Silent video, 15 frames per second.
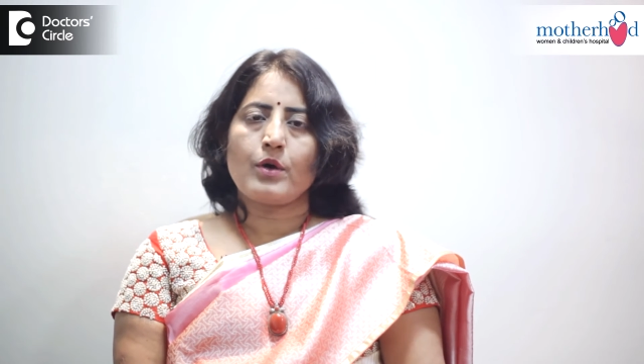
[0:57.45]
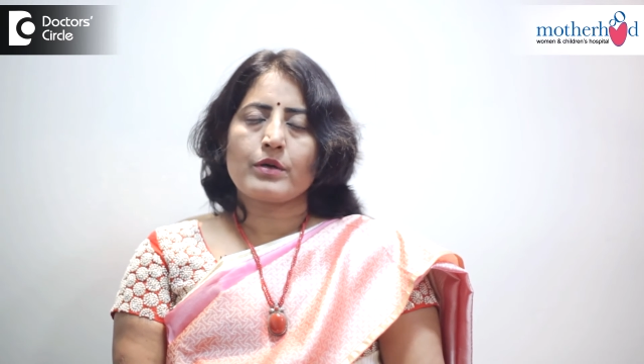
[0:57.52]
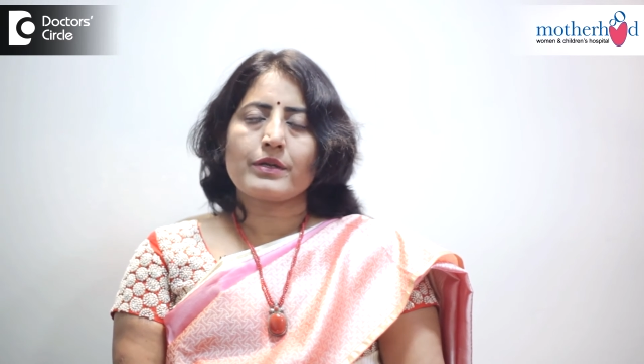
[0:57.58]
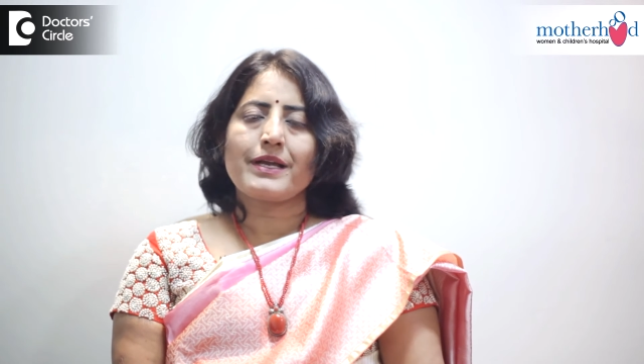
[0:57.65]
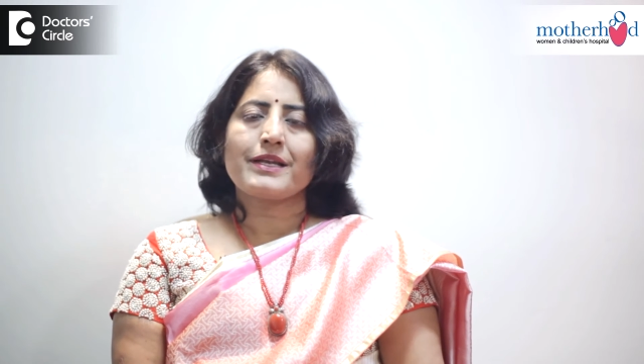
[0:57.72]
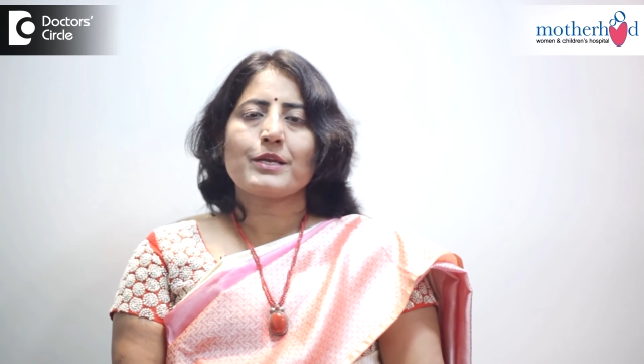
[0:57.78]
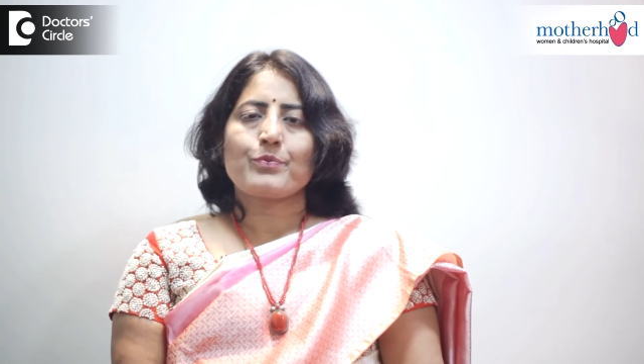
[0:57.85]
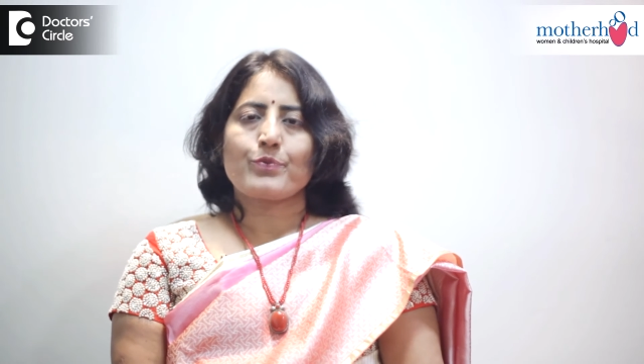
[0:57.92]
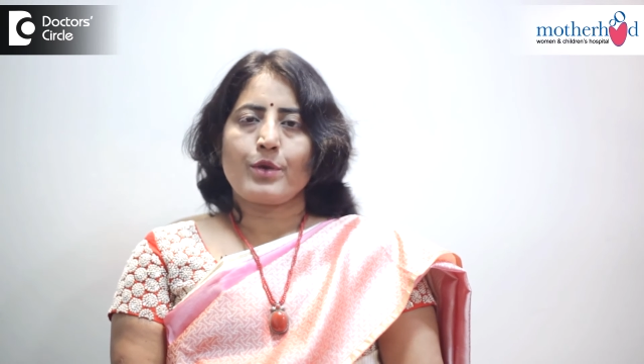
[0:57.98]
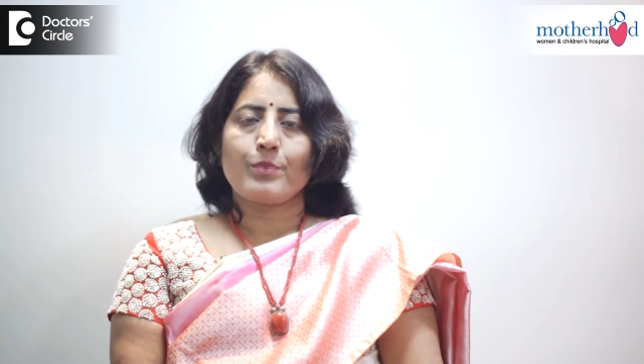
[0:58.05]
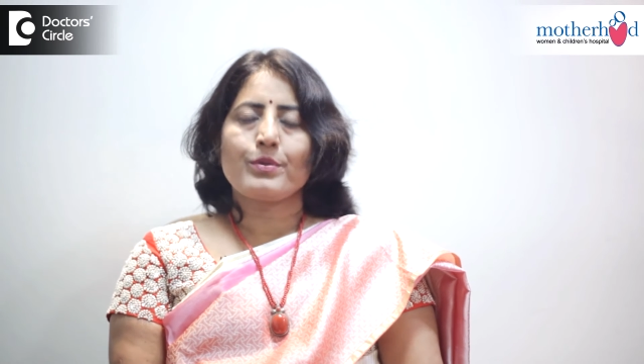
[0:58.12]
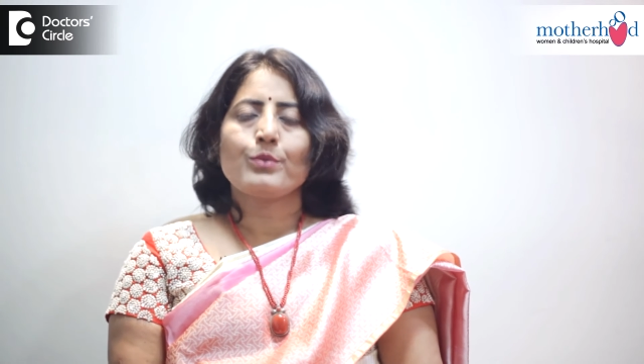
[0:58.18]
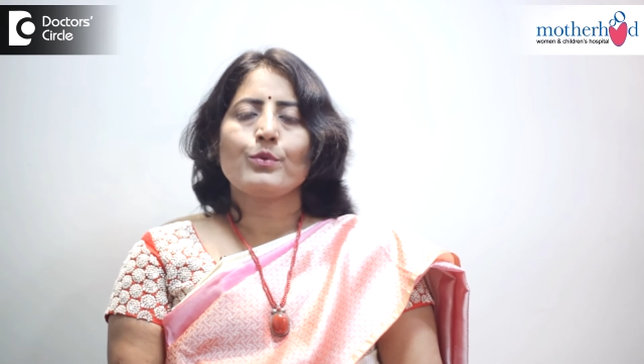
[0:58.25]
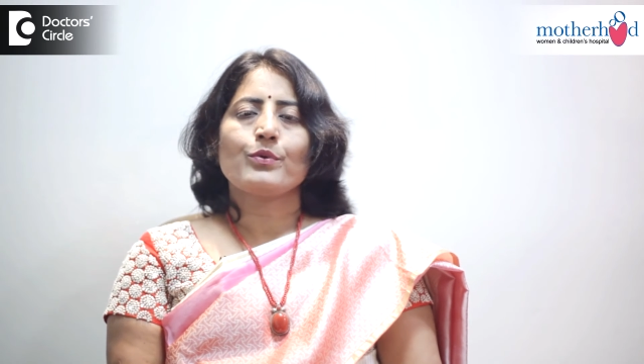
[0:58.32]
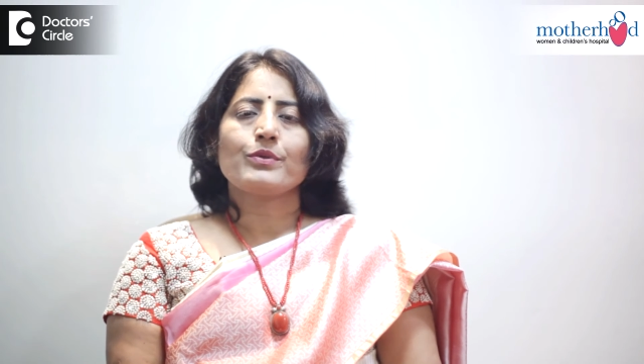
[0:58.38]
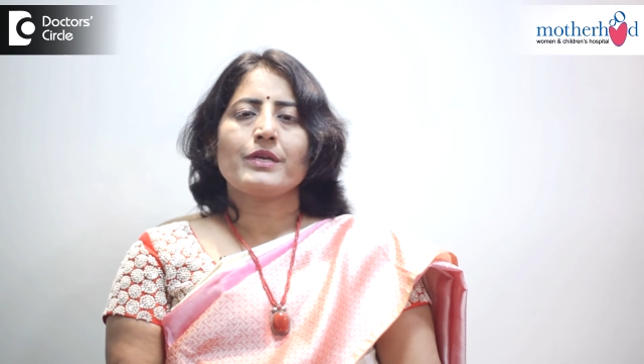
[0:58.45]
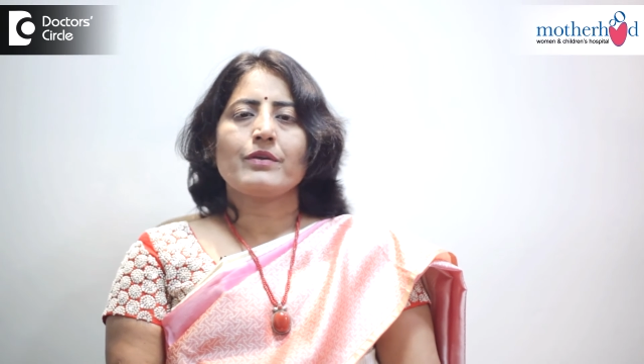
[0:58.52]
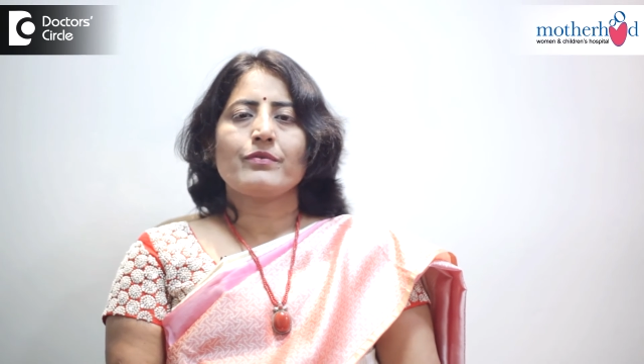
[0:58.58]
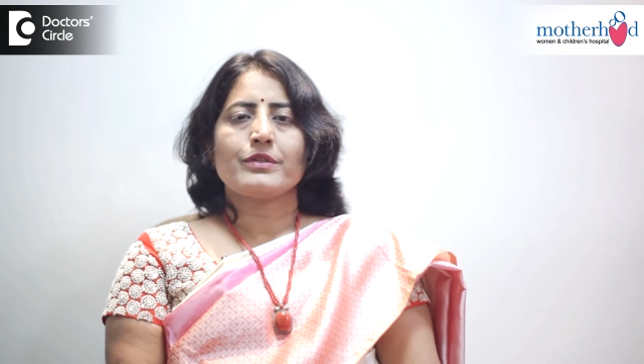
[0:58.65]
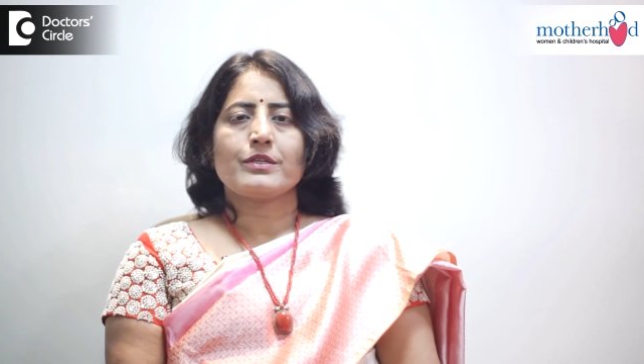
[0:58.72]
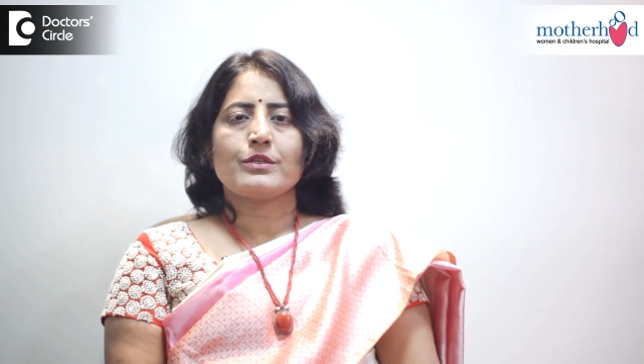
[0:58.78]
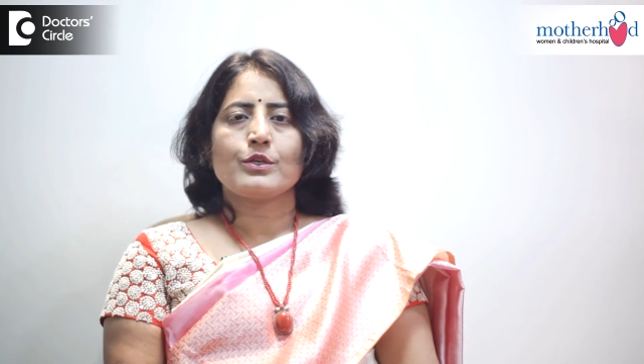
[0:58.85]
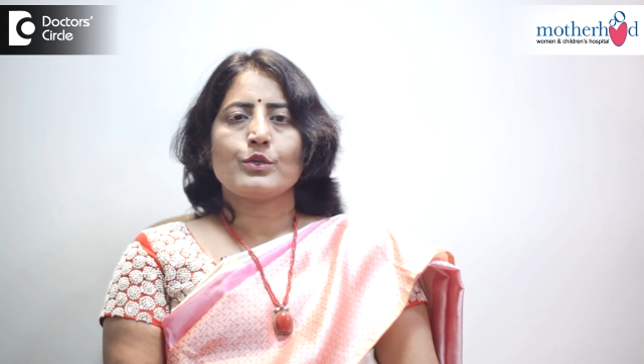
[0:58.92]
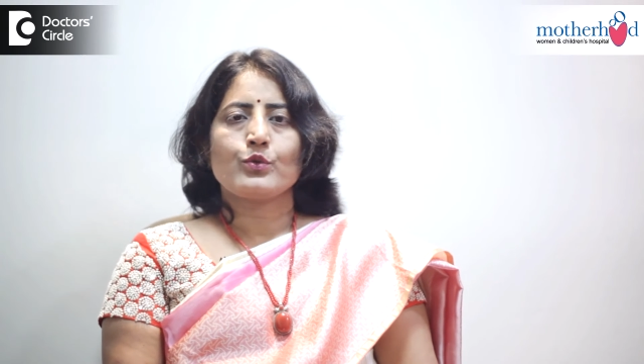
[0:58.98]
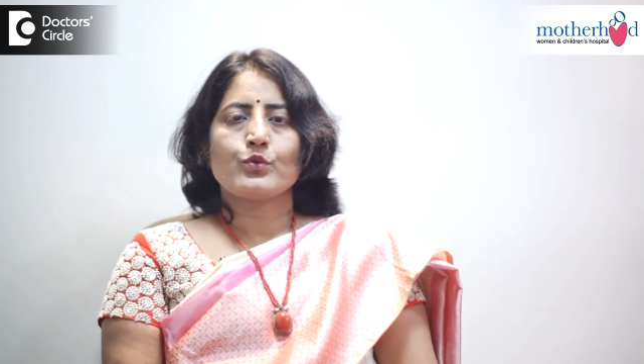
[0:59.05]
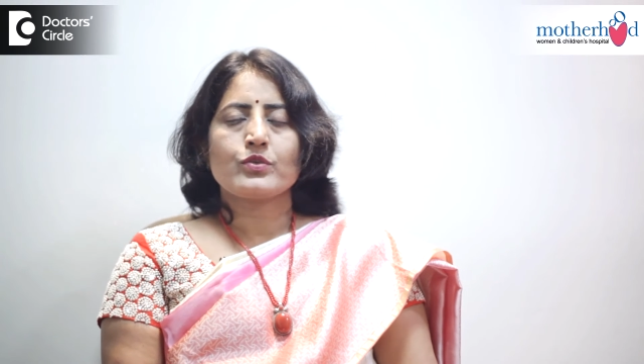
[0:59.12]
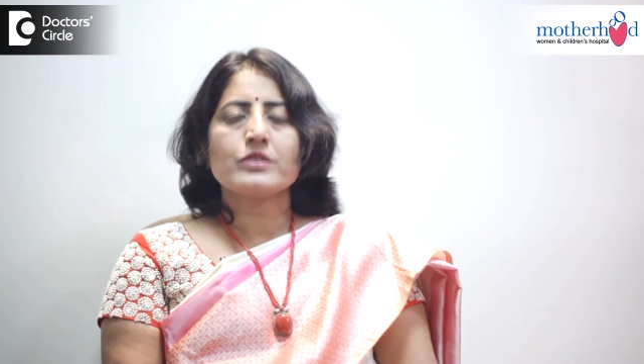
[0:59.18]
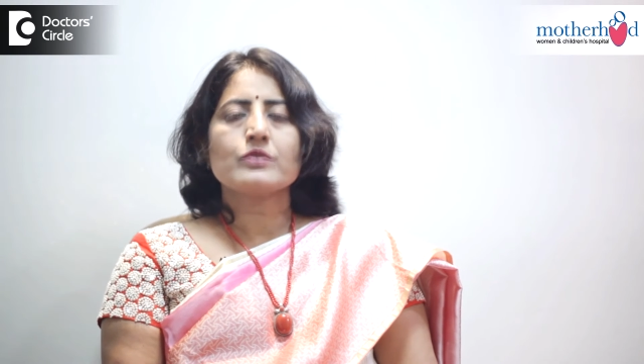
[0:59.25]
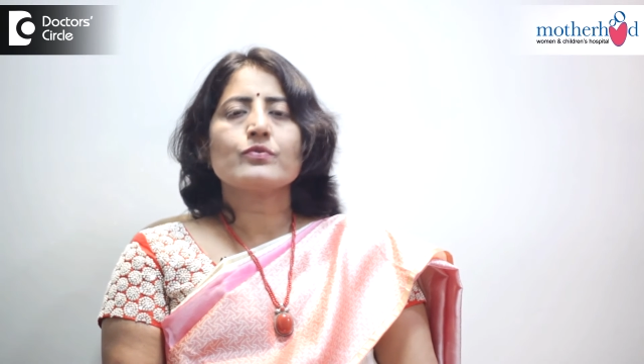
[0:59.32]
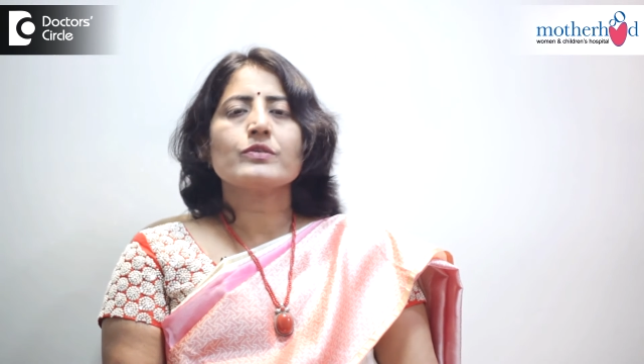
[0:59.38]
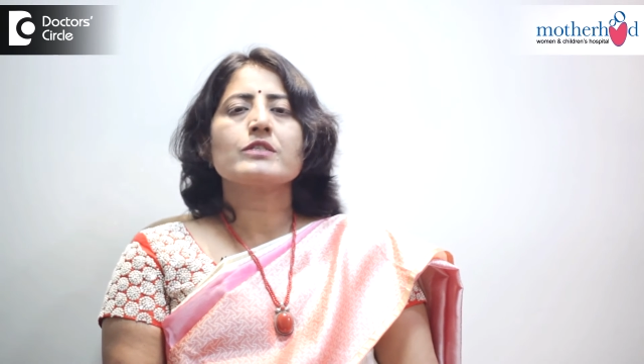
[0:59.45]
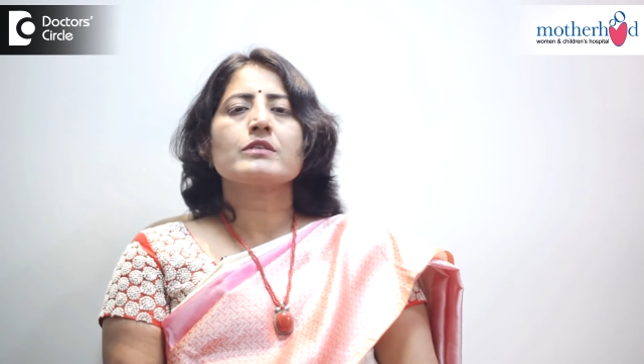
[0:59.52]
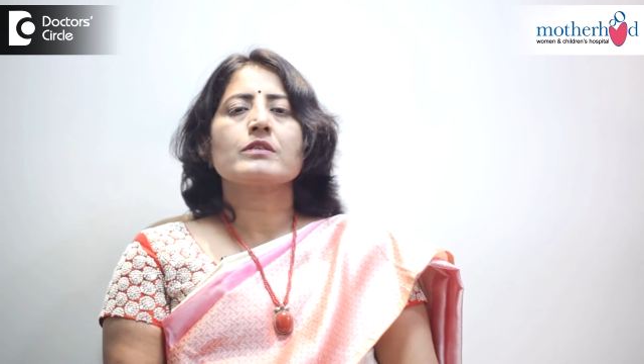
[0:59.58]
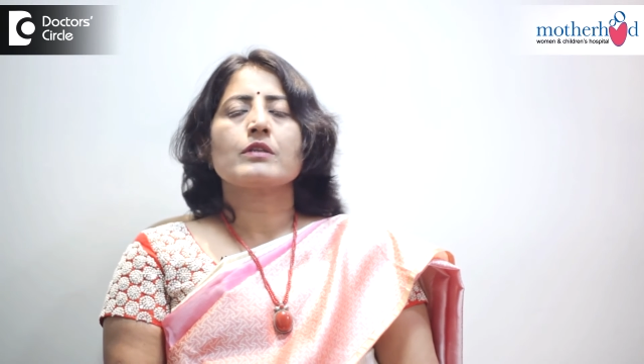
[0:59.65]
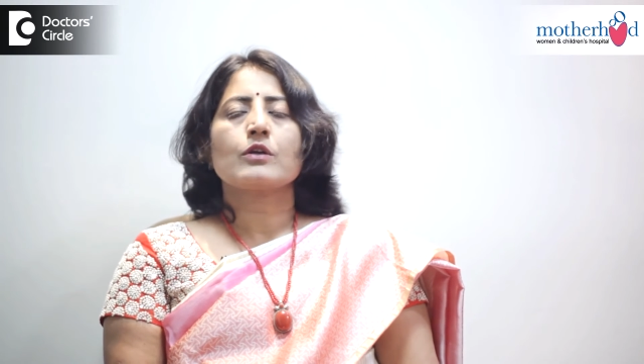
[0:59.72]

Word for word: organic problem over there within the uterus, which the